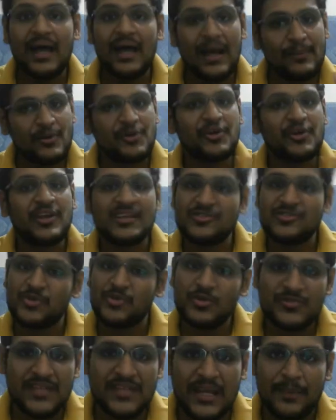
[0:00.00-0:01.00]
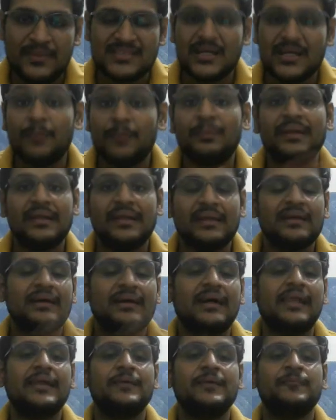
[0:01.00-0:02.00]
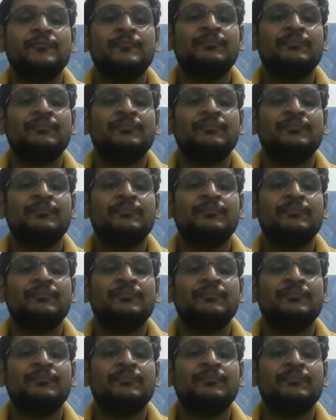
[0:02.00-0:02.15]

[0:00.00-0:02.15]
about your ISRO syllabus complete. Correct?